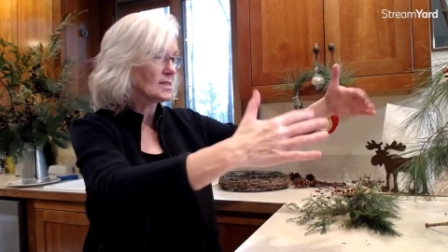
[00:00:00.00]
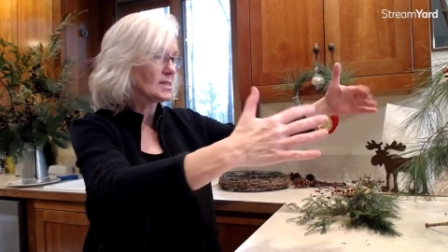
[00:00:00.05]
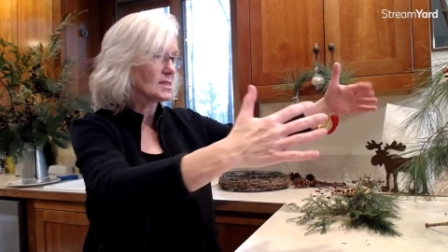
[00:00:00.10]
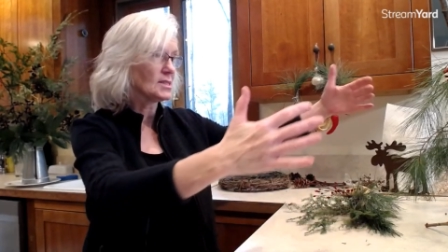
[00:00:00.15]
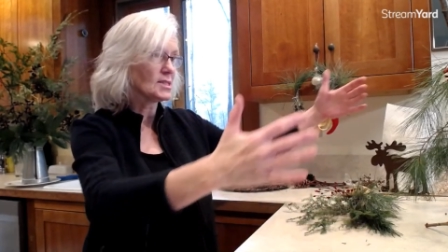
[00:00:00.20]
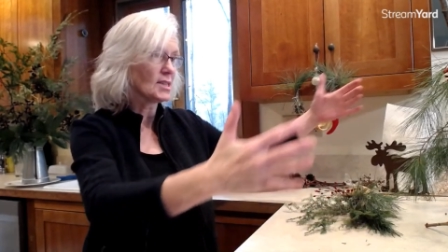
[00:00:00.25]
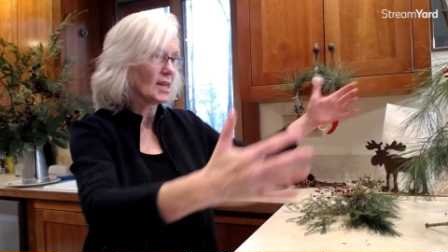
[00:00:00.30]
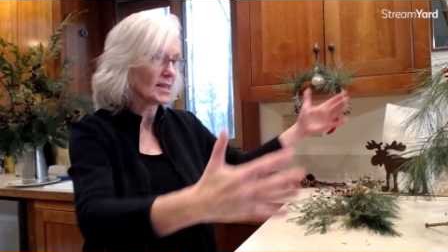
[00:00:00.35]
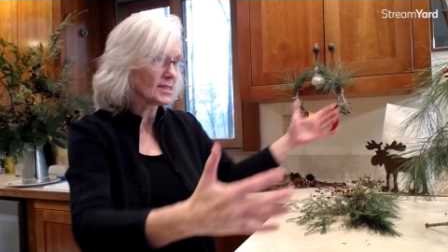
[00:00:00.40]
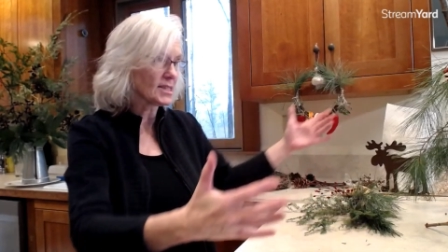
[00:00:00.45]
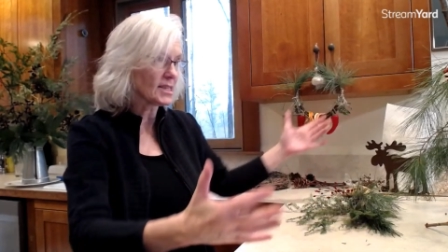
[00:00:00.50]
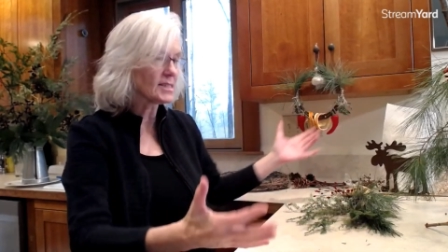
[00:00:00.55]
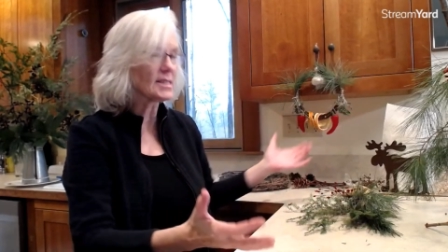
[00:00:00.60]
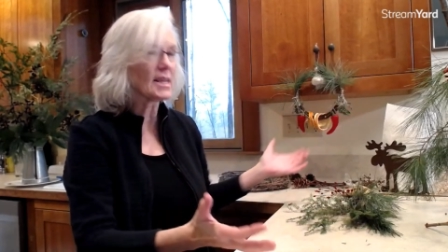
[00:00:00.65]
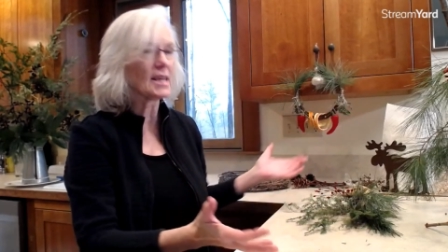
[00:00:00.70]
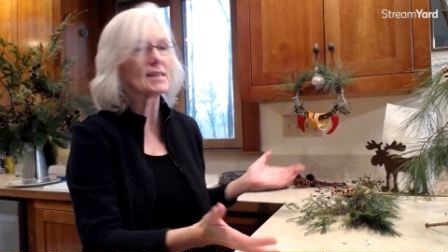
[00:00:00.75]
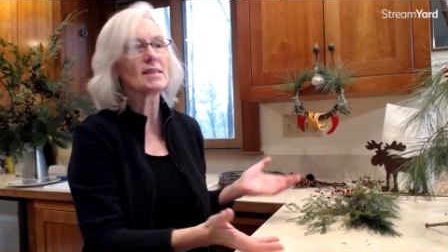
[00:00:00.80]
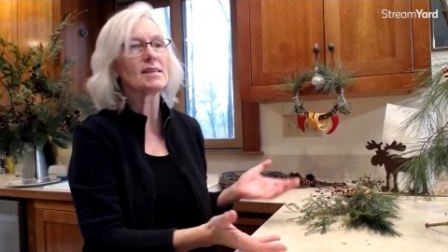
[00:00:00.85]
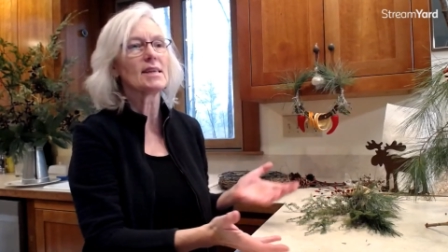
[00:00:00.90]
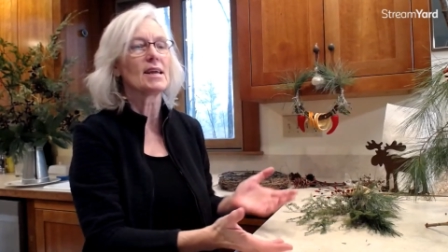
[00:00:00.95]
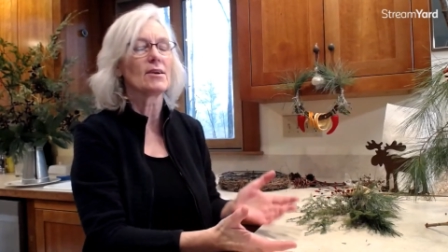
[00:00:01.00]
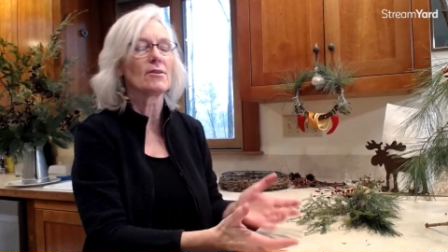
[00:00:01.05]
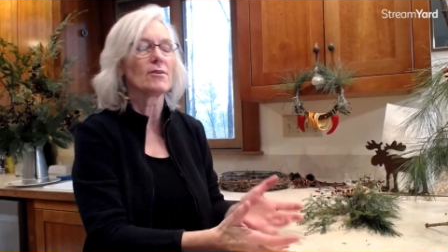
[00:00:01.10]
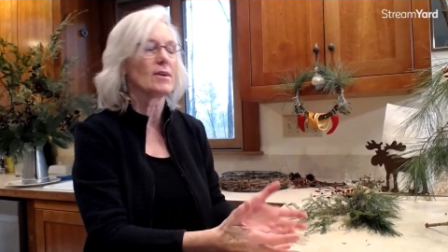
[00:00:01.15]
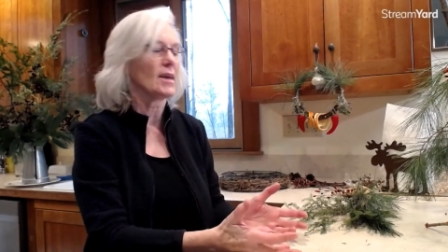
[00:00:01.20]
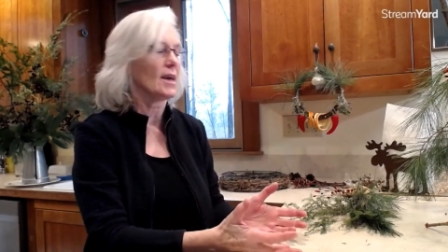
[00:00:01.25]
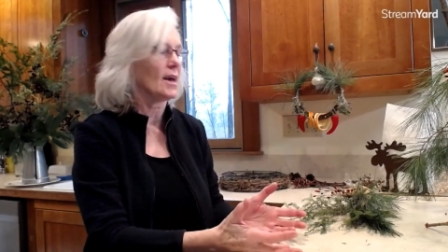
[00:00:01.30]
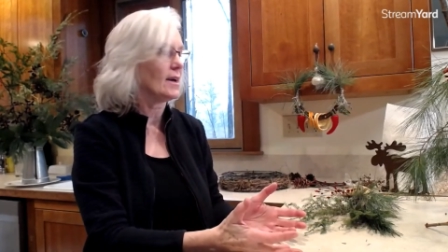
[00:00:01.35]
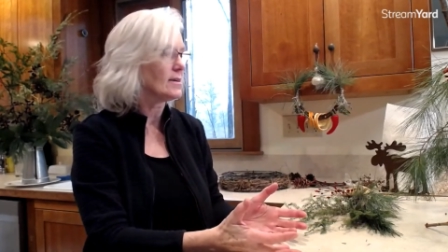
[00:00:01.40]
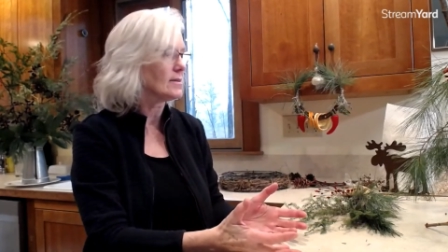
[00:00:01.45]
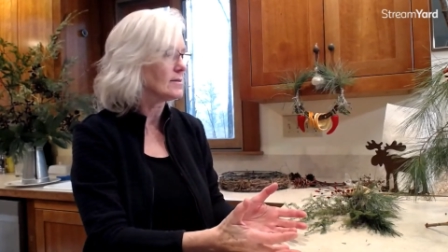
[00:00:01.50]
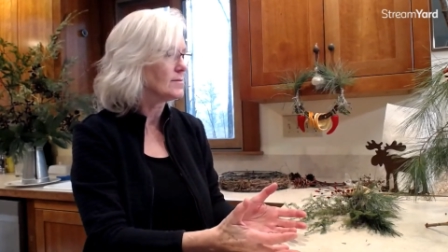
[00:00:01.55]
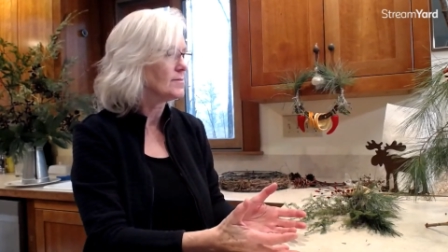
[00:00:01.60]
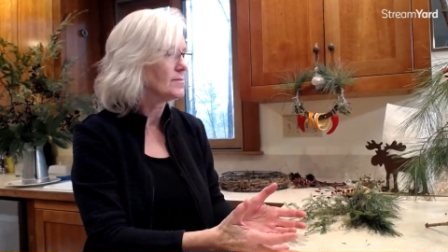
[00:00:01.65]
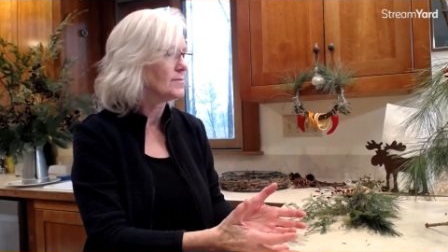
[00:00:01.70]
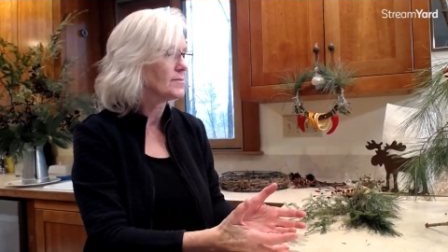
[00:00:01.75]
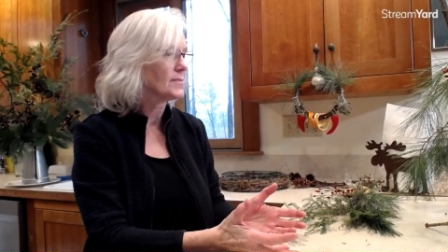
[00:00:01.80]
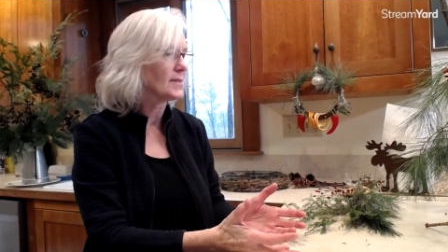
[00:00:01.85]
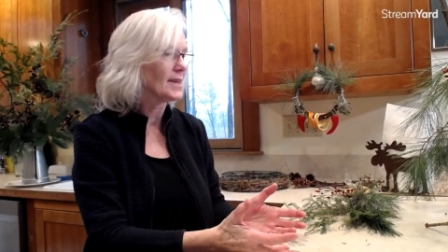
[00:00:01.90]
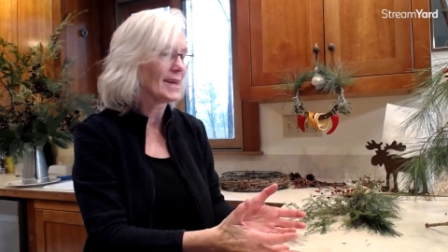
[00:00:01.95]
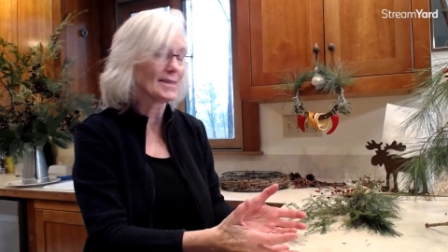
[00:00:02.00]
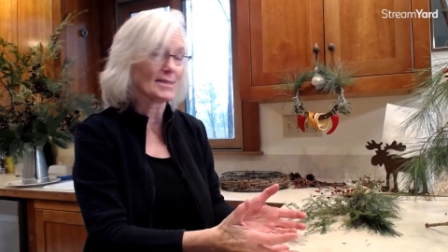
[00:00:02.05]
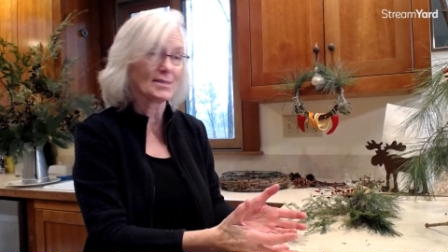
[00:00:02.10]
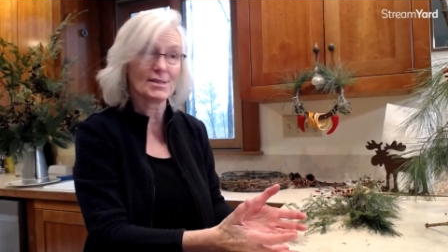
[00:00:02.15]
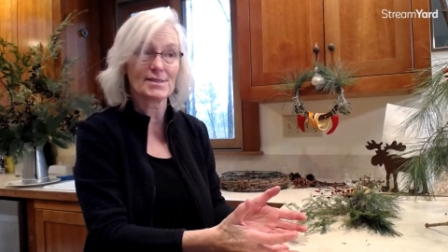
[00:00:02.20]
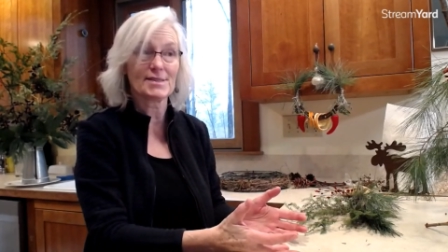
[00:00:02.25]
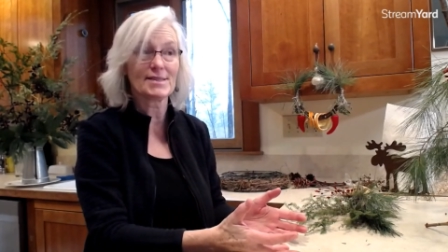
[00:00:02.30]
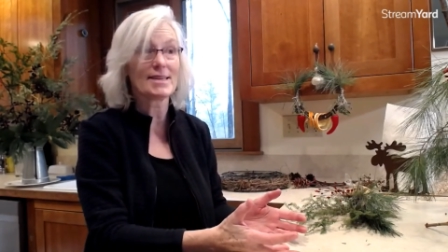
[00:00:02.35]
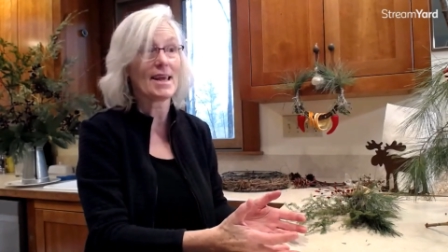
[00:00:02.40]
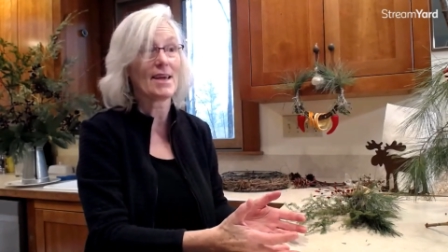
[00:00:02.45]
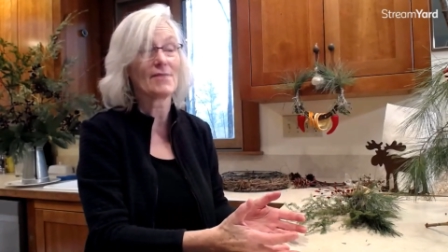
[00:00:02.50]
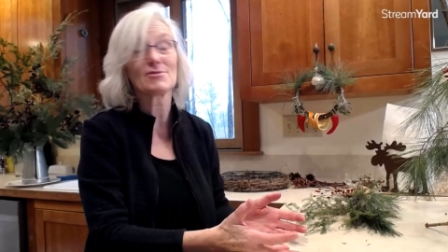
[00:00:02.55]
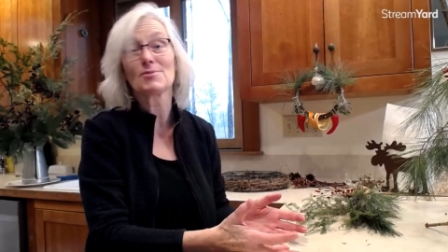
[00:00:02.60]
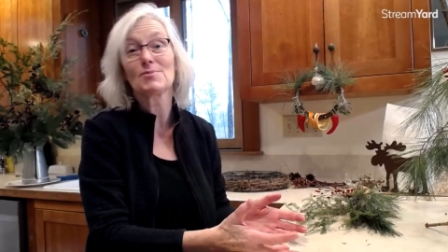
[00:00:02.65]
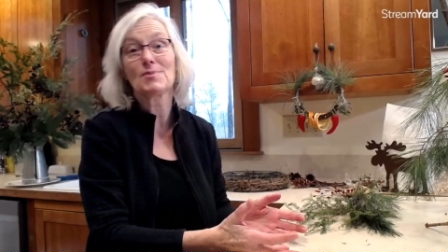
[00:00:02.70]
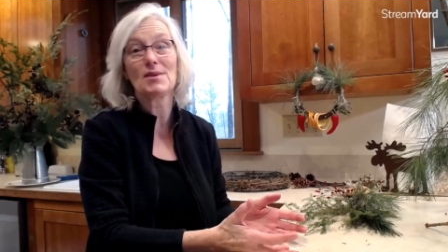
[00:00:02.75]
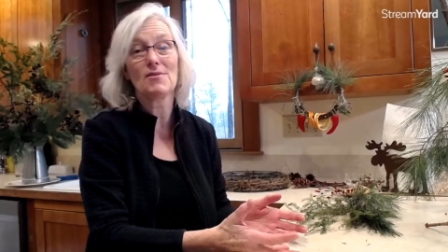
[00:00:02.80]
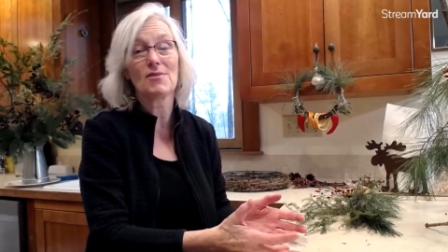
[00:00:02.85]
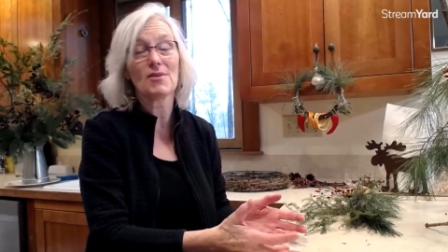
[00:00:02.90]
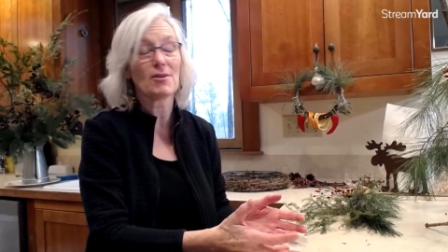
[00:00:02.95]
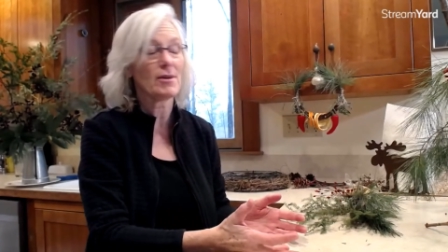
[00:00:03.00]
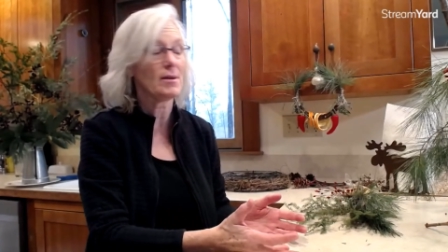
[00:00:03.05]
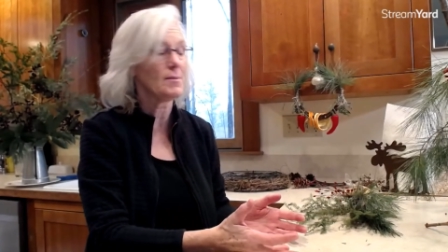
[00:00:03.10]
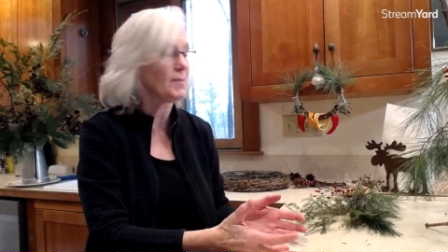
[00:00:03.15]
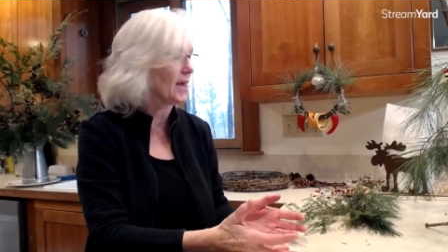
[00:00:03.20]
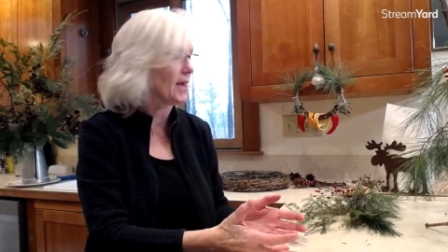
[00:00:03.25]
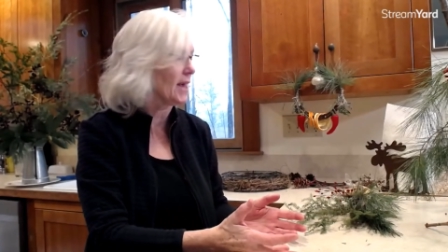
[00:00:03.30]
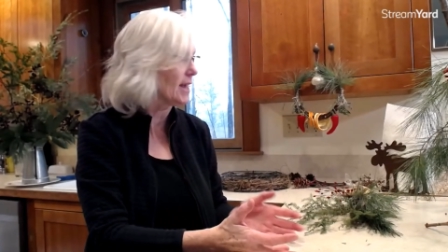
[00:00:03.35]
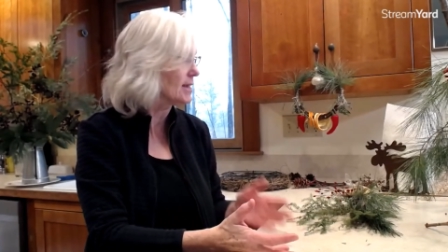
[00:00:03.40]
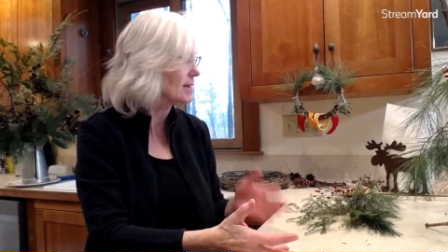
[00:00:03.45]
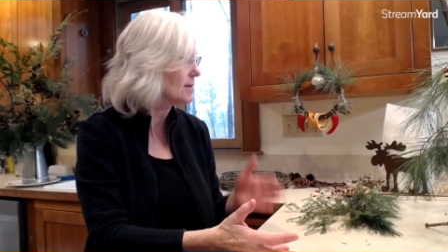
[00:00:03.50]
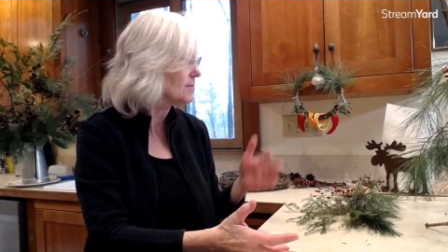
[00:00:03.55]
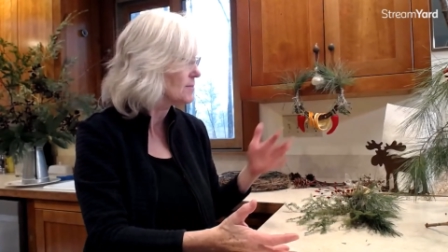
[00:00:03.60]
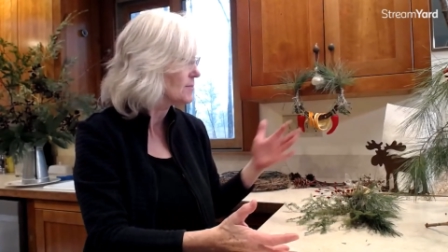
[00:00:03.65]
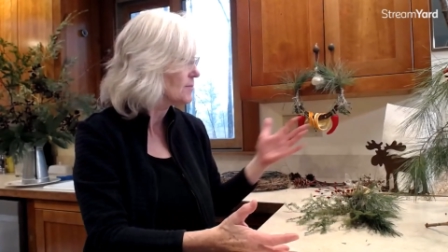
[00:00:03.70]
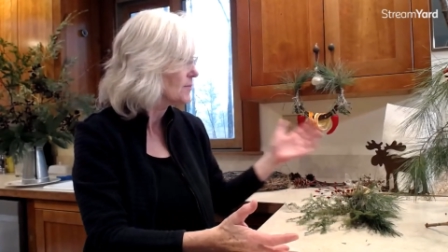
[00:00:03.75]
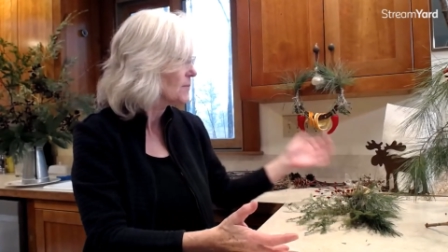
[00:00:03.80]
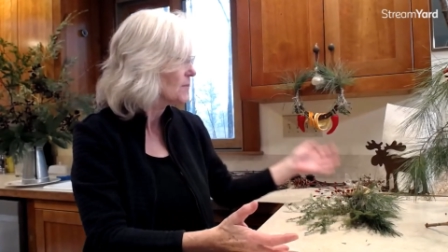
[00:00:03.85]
just designate an area. It doesn't have to be very big.